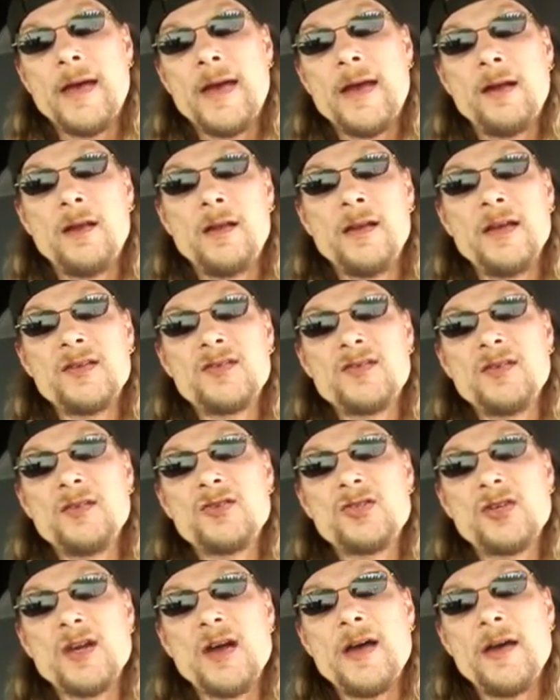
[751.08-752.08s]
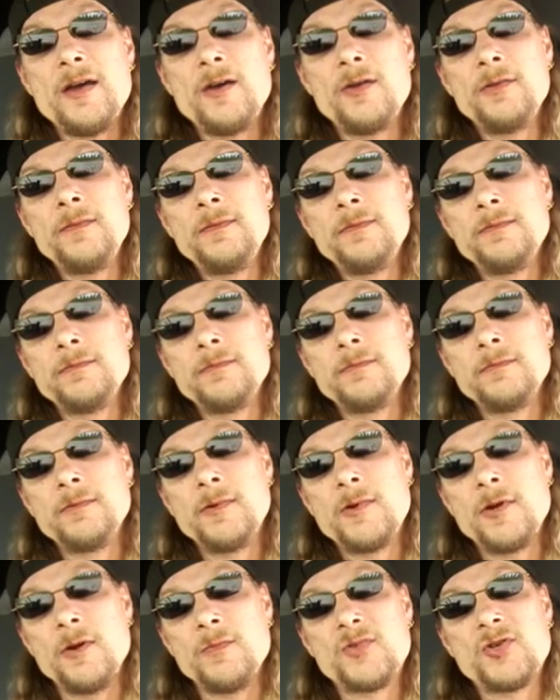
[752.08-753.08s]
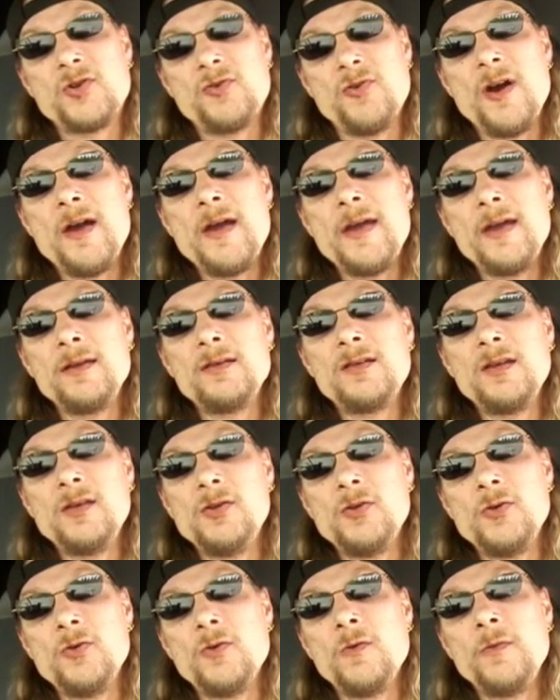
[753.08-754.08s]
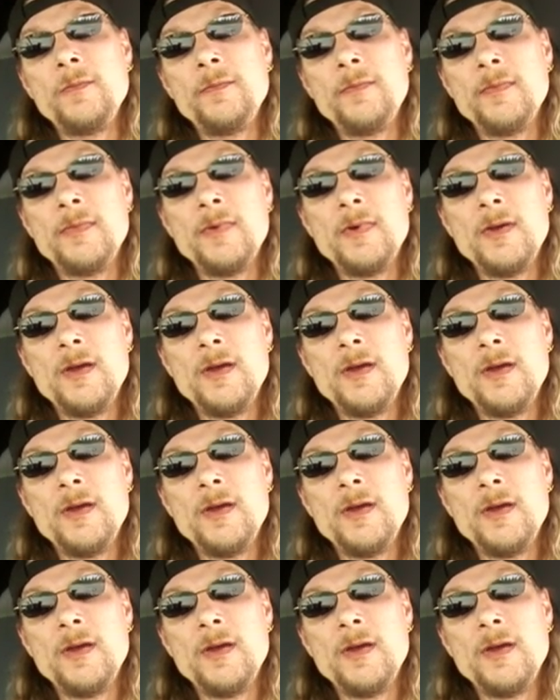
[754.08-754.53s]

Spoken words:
adolescent child comes crying to you